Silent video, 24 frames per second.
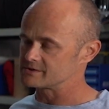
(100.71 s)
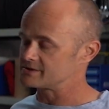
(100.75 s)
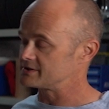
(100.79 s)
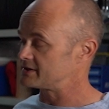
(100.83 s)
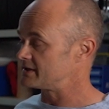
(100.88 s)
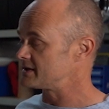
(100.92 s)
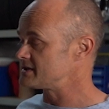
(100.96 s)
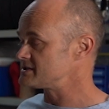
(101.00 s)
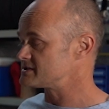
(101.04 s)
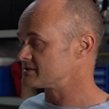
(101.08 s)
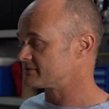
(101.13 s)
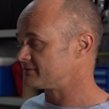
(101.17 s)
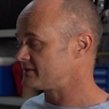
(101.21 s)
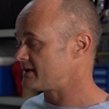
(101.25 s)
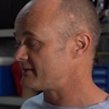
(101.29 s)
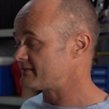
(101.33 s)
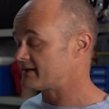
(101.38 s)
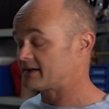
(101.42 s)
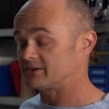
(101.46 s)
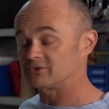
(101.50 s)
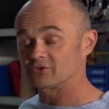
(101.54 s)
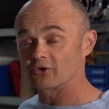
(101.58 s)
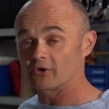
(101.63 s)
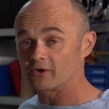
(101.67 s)
These have never
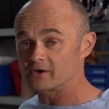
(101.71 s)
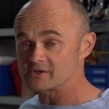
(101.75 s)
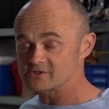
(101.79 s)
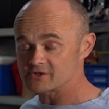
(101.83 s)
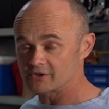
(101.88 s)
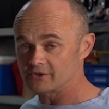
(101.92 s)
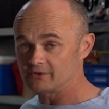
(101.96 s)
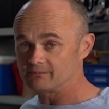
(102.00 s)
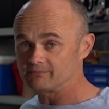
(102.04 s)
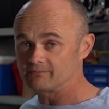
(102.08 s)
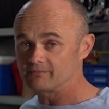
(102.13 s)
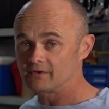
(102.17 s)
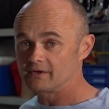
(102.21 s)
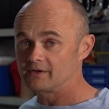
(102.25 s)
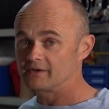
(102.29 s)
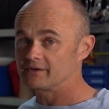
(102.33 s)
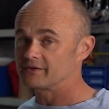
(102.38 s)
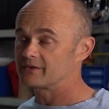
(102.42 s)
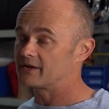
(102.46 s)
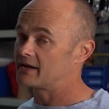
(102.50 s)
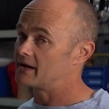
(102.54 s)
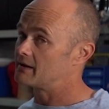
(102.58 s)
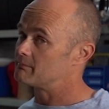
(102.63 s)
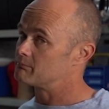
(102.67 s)
had tyres on them.
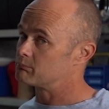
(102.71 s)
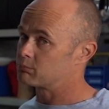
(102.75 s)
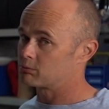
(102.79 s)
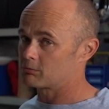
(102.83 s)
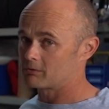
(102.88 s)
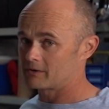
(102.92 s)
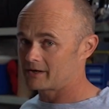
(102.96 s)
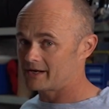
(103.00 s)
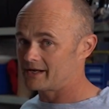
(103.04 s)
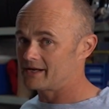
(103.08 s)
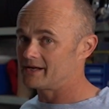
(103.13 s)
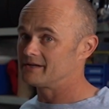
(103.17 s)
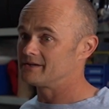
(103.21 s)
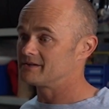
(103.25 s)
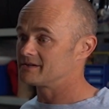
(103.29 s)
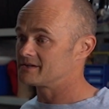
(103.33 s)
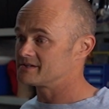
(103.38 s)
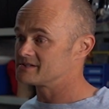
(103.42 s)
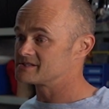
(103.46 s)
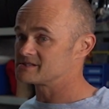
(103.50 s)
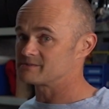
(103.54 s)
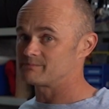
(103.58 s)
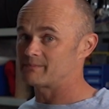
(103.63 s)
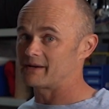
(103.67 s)
They are brand
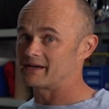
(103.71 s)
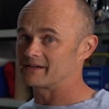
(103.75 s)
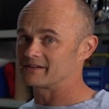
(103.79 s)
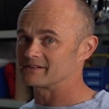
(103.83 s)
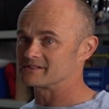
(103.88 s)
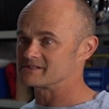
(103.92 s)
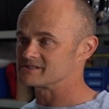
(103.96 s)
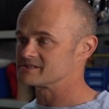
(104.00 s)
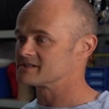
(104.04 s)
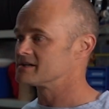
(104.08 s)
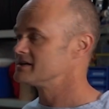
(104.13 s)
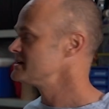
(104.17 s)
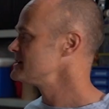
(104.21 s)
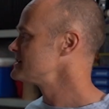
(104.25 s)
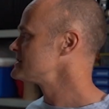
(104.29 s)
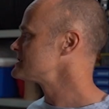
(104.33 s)
spankers.